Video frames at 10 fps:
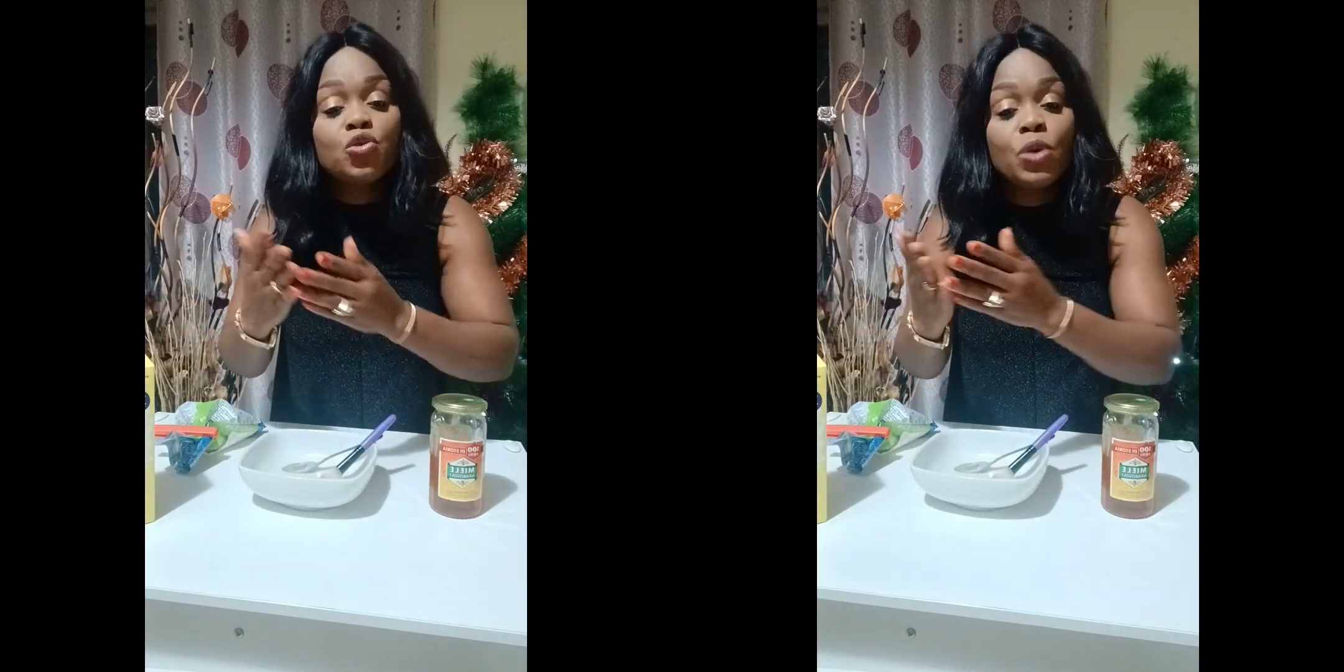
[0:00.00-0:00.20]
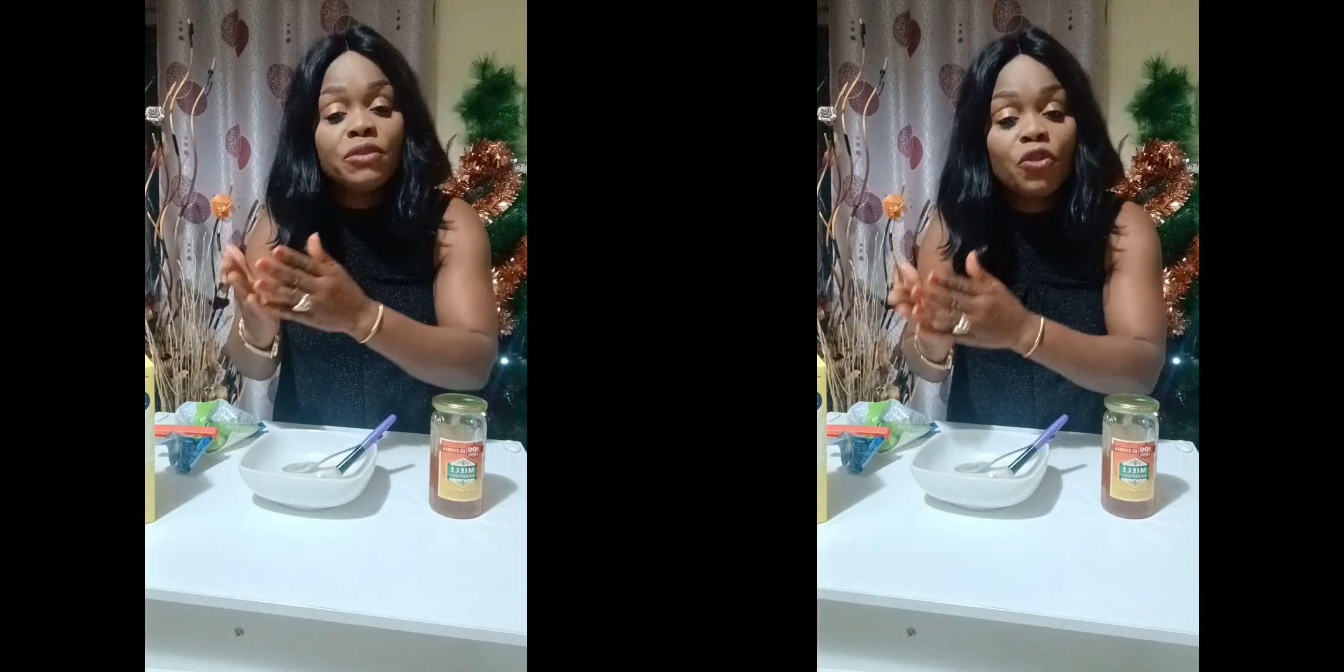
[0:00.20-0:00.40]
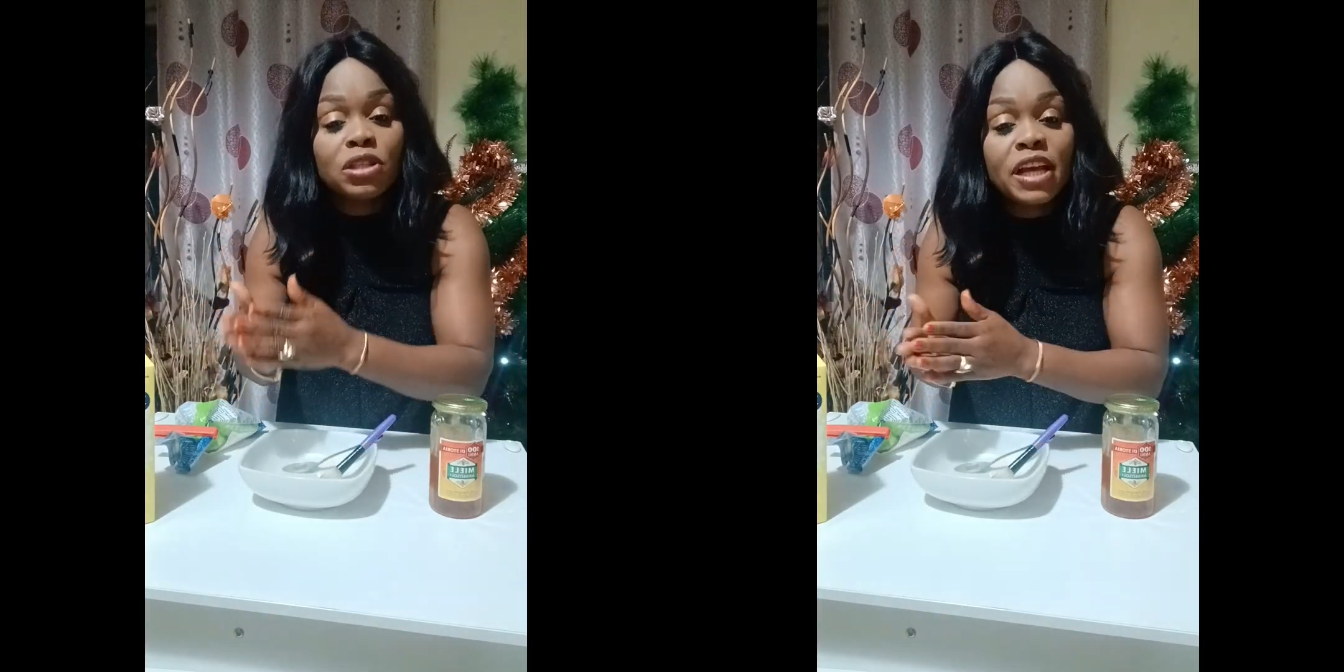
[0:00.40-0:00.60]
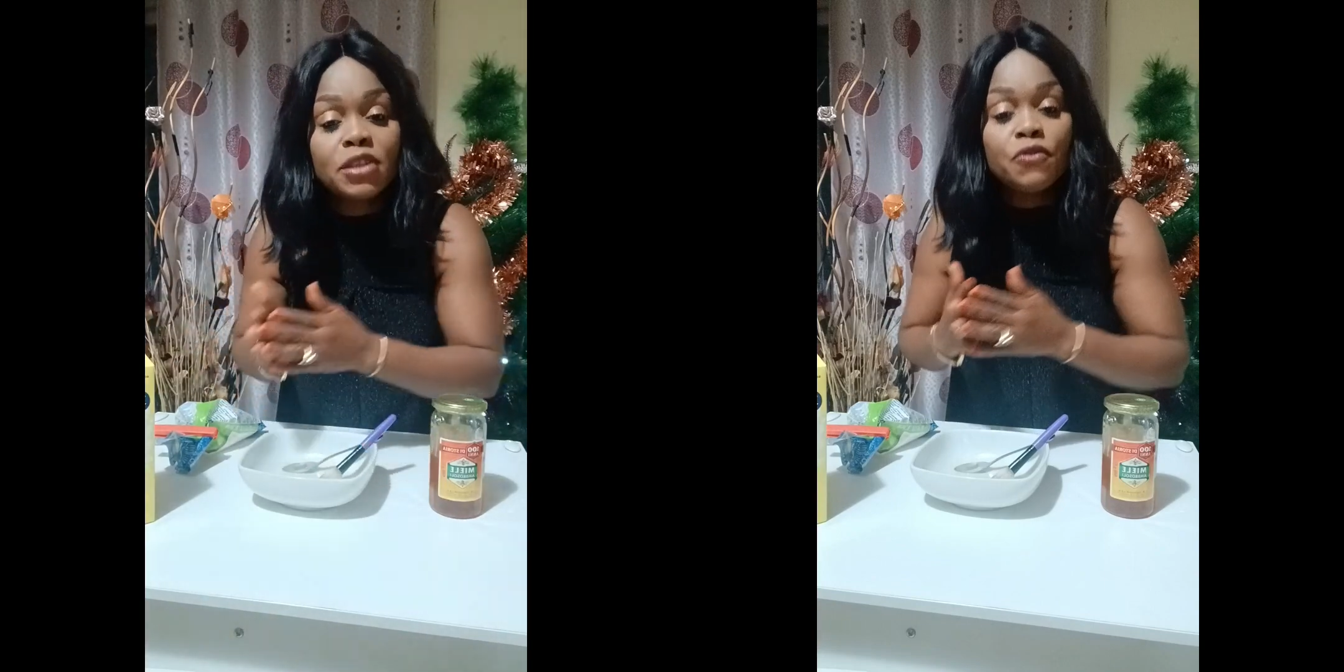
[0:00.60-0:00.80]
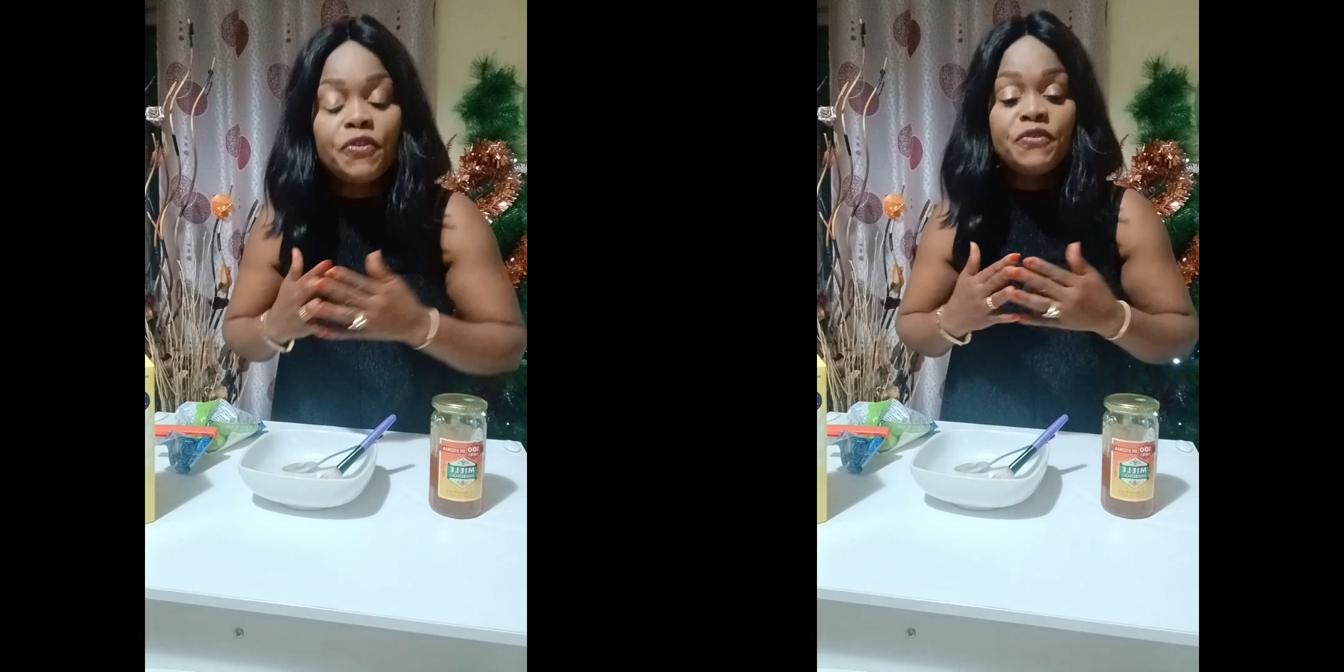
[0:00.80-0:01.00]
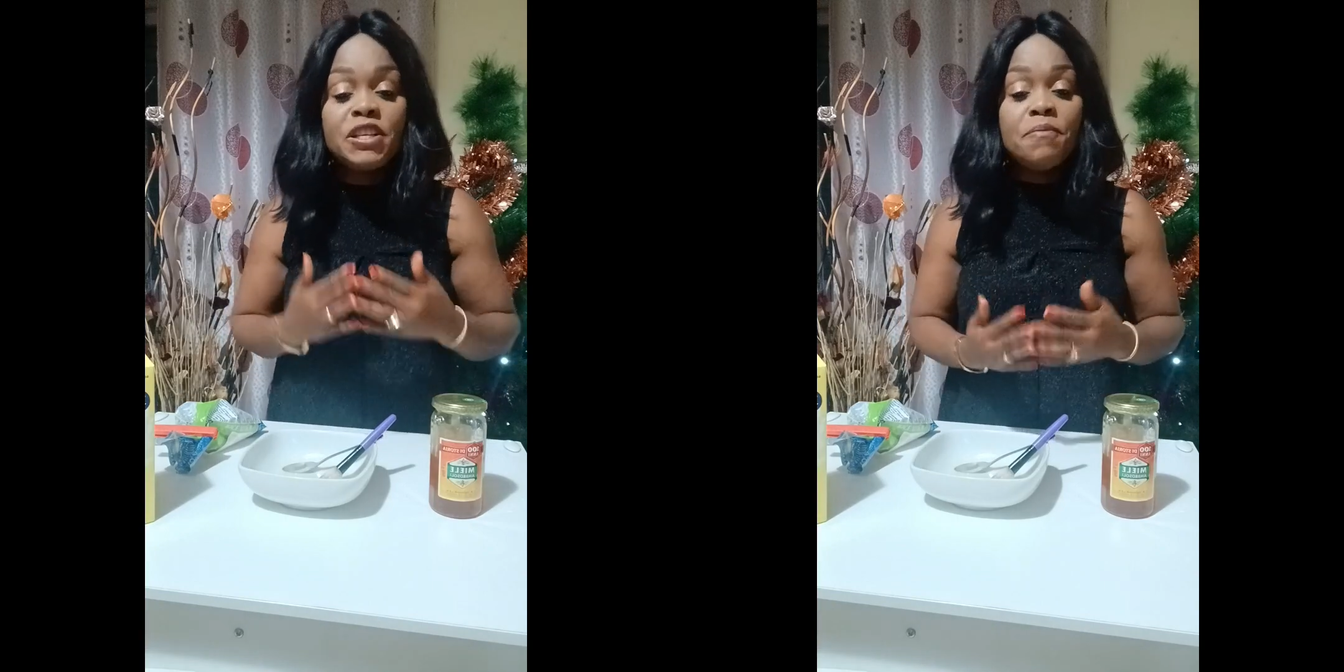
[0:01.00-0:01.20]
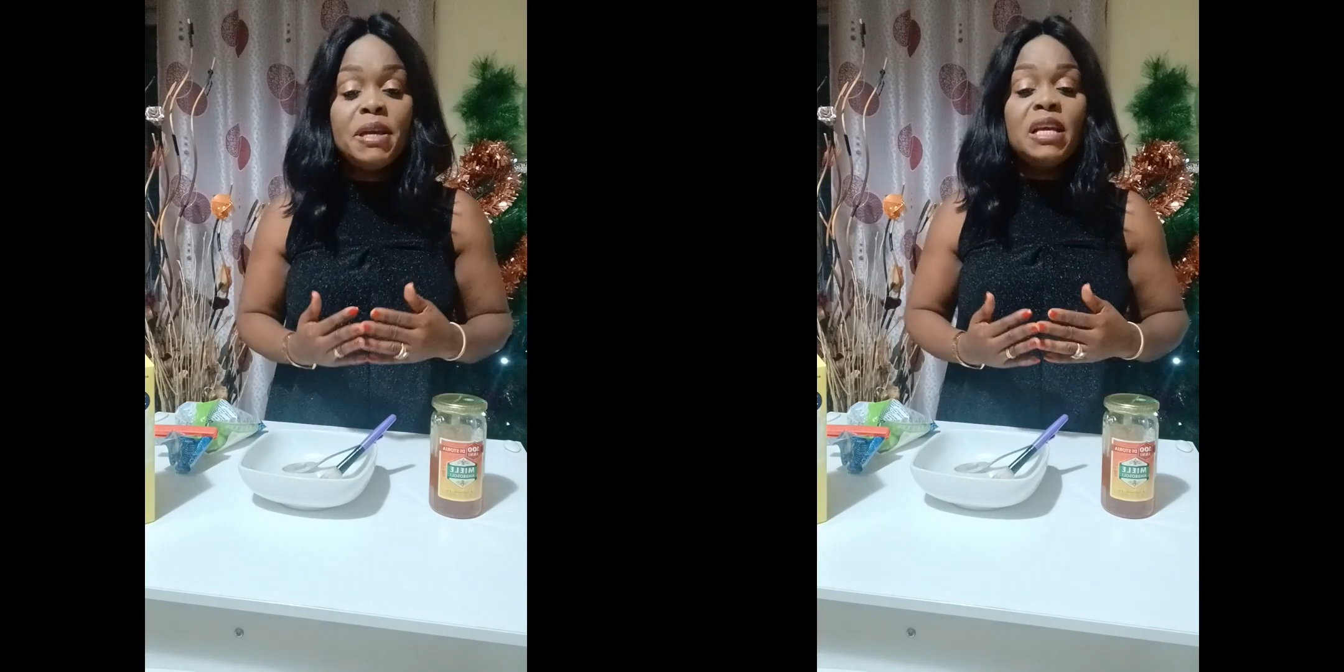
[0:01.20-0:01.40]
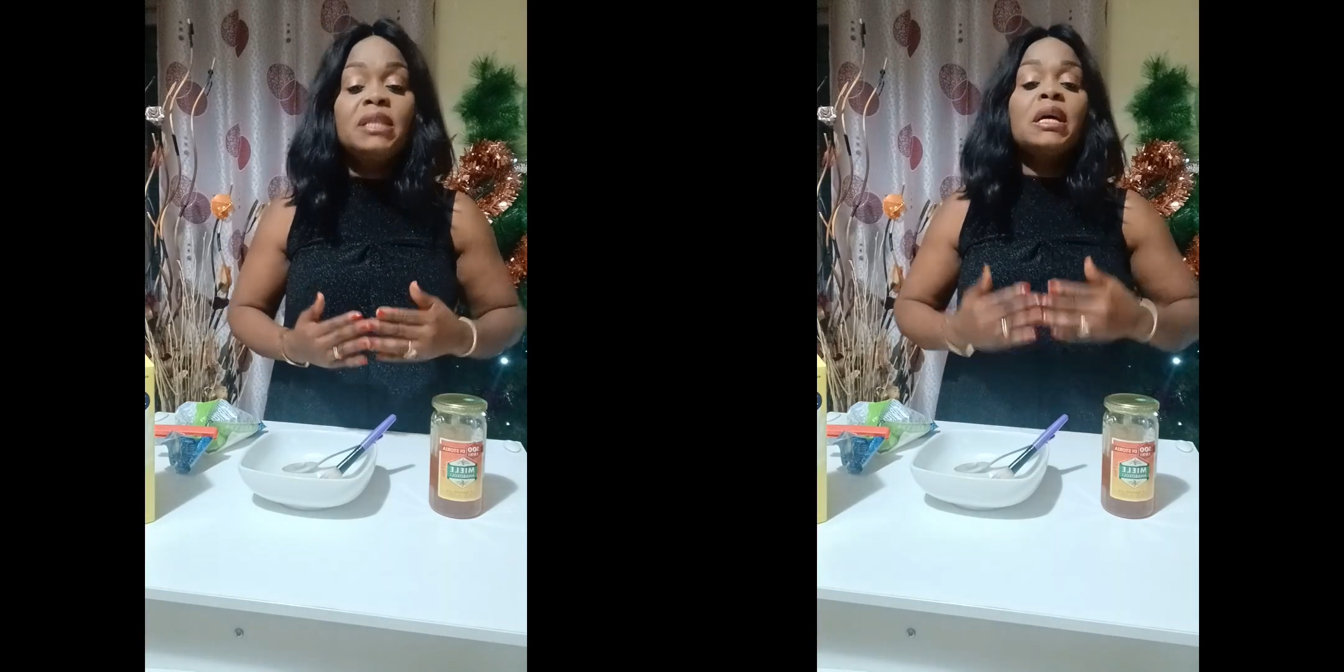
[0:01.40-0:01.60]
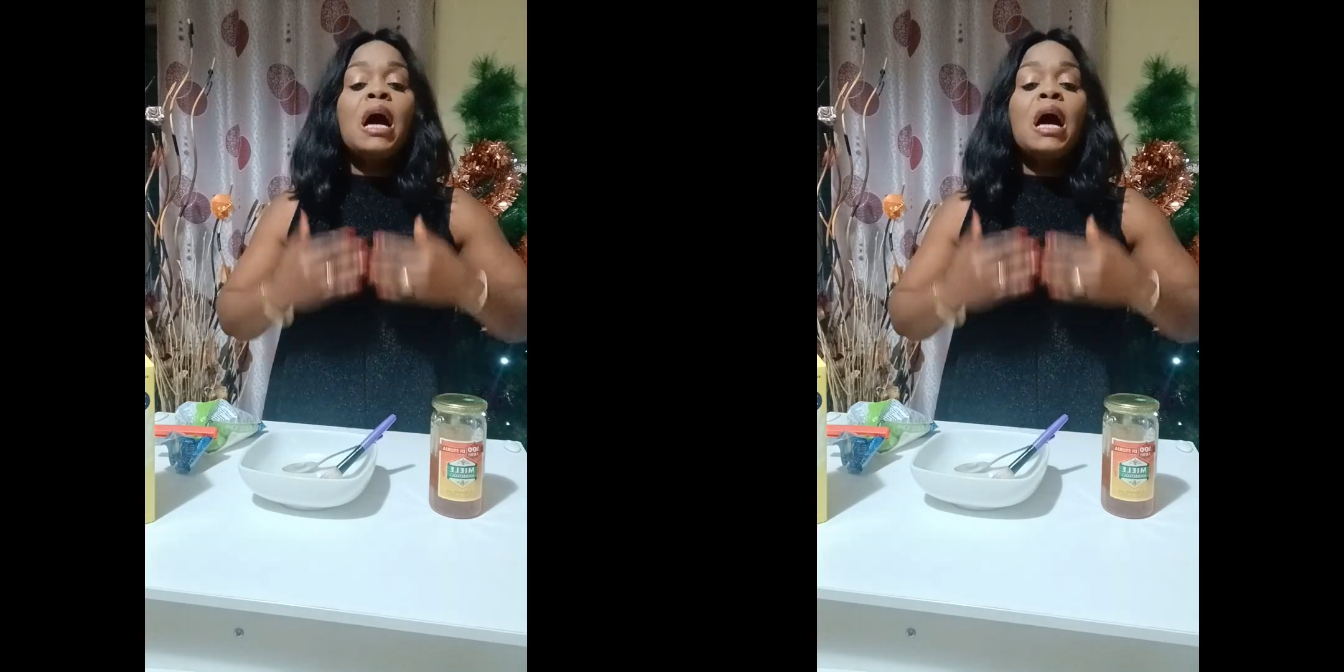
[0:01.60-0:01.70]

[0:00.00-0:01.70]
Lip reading: activity, you must first